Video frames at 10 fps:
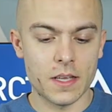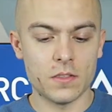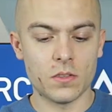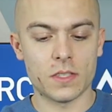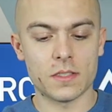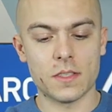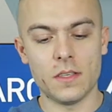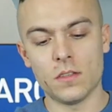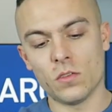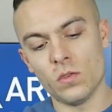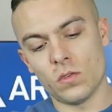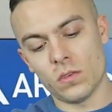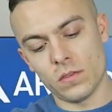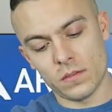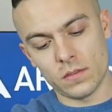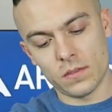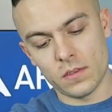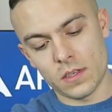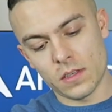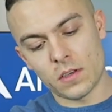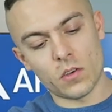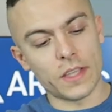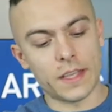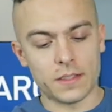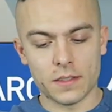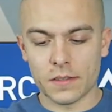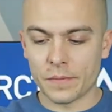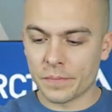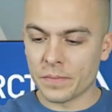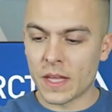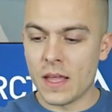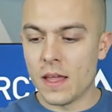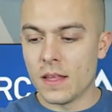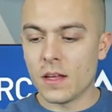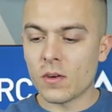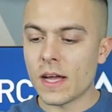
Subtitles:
as you can see, to connect it. Now